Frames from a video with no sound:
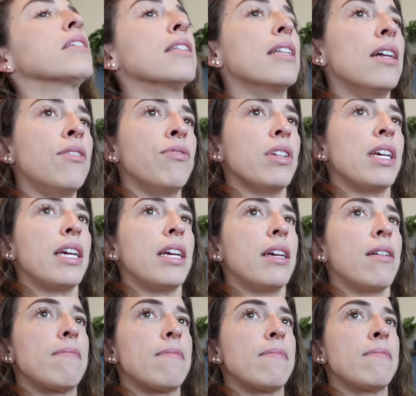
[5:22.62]
lovely.
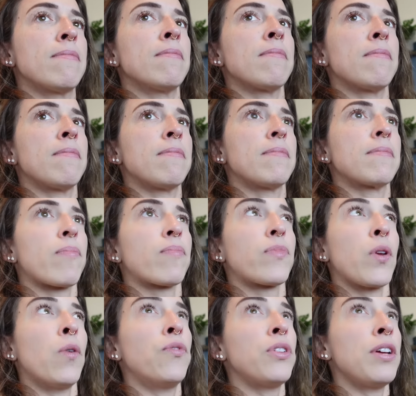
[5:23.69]

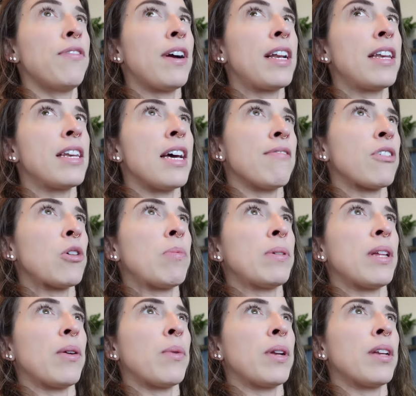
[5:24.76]
Hopefully if I never open
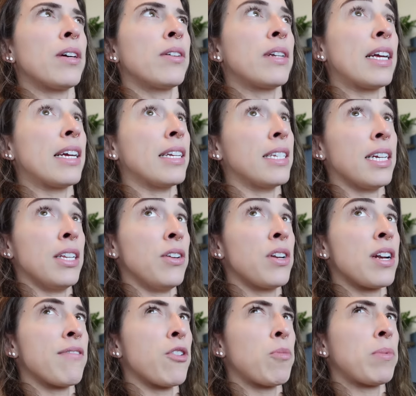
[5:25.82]
that window and I continue to
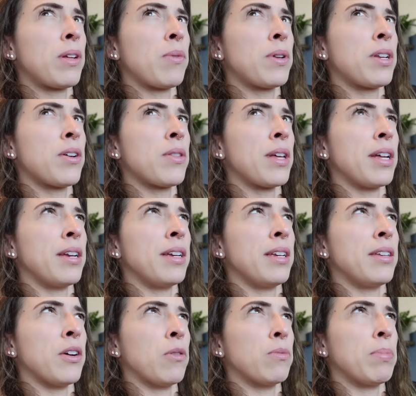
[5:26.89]
never open that window, they
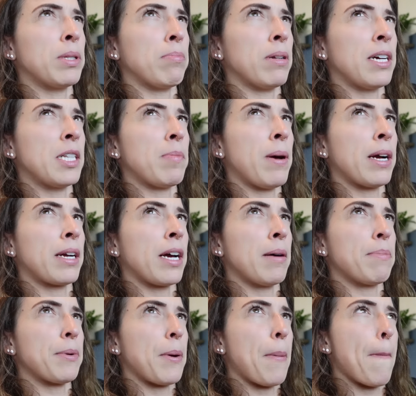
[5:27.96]
don't put the blinds back up.